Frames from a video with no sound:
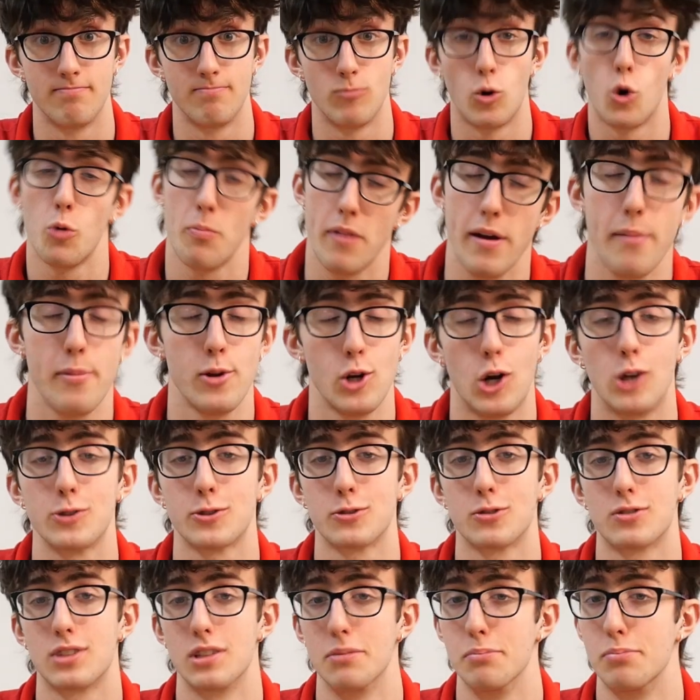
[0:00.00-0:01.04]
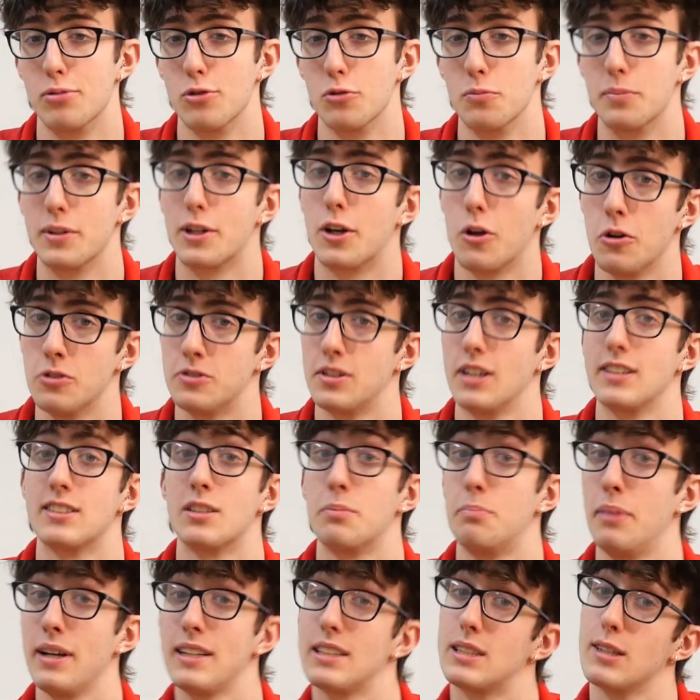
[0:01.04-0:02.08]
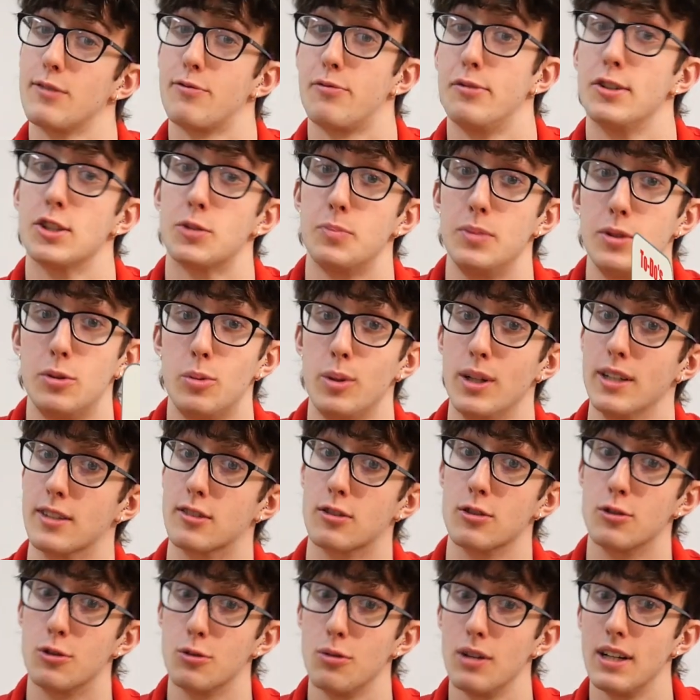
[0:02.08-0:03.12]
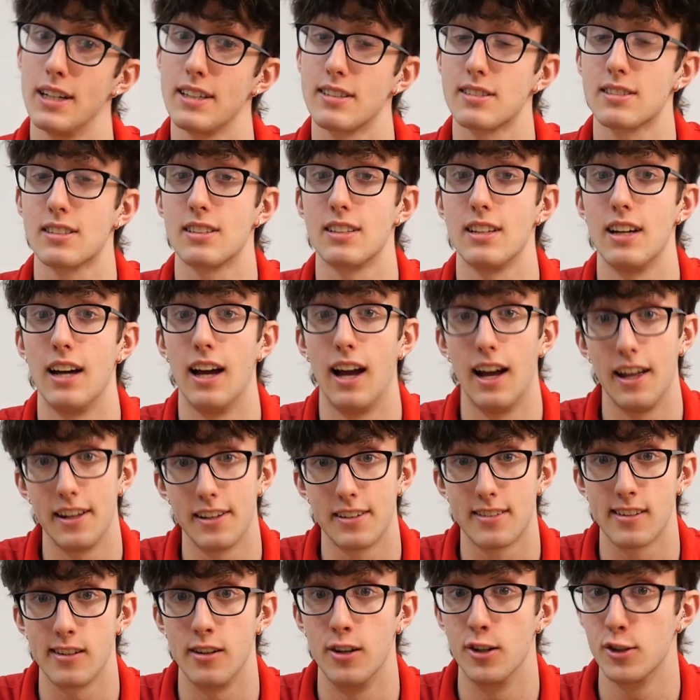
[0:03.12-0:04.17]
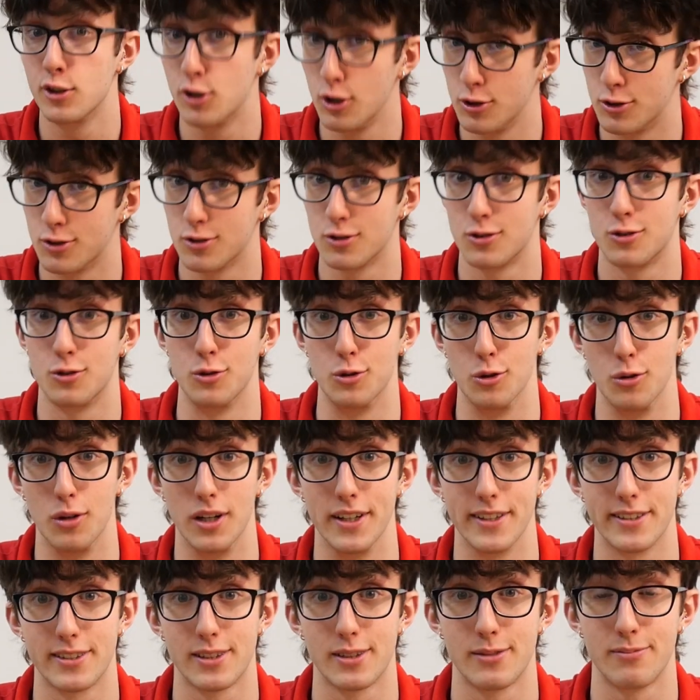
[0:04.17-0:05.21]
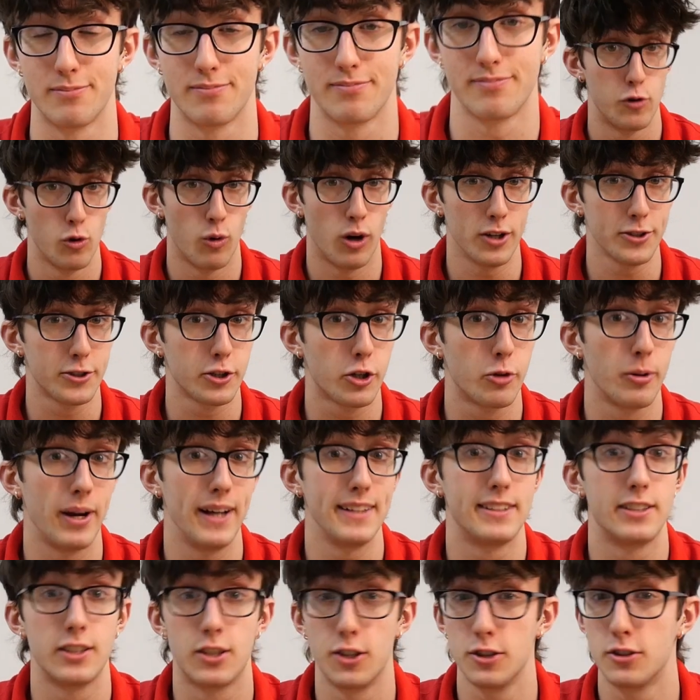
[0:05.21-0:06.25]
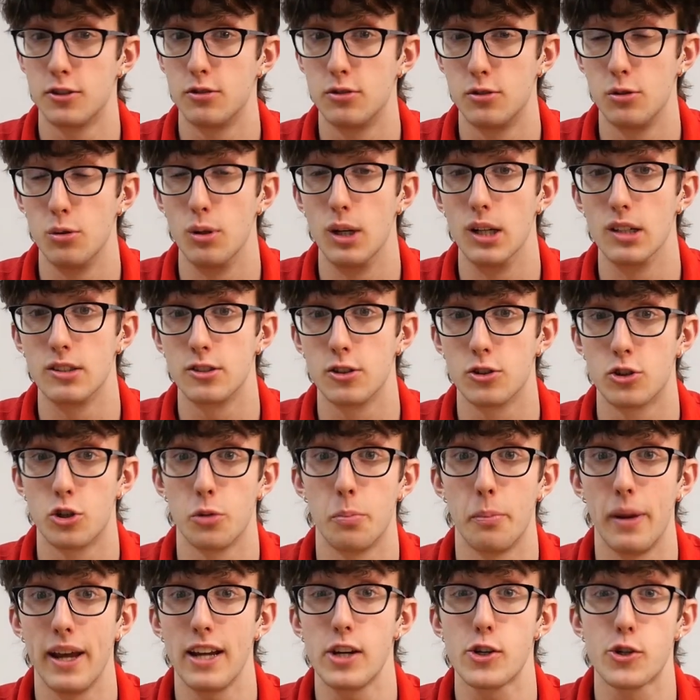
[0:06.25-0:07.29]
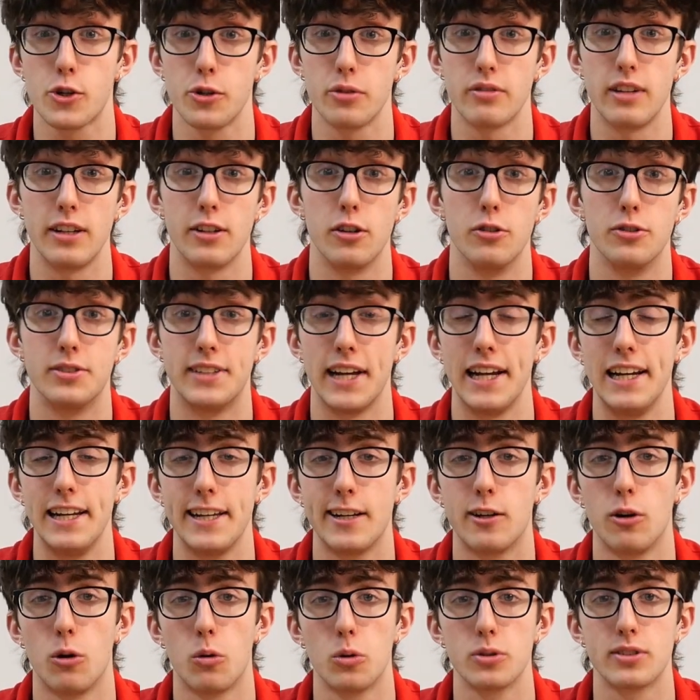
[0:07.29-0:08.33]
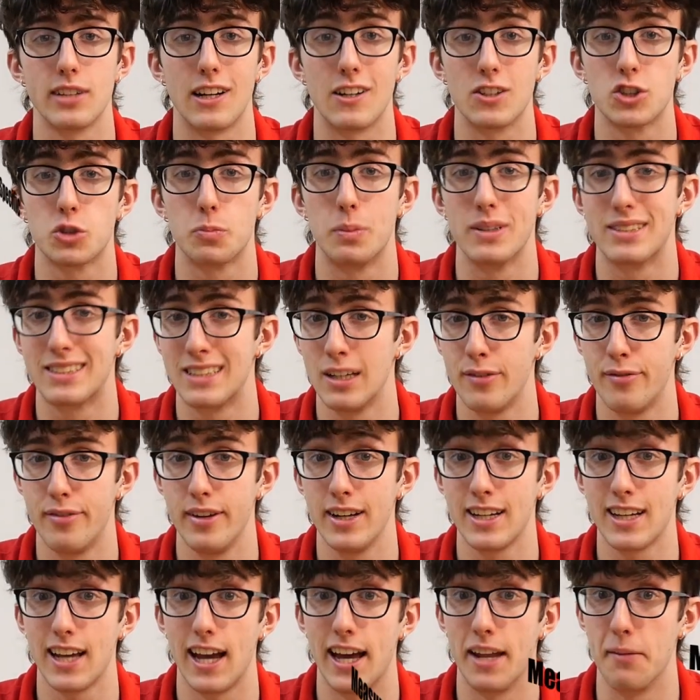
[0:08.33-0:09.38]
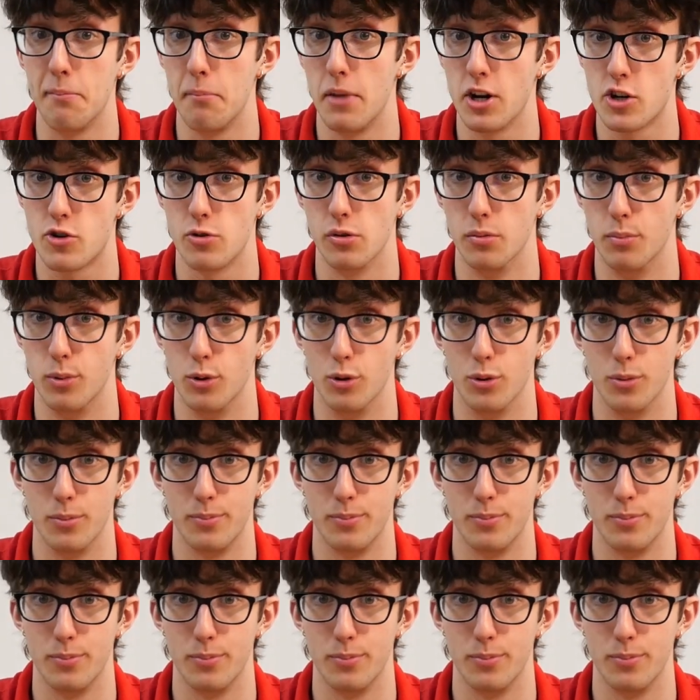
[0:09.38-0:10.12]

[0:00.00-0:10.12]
Or maybe not so simple, because there's a big difference between a to-do list and a good to-do list. If you want to create a good to-do list, you should make sure that your daily goals are specific and measurable.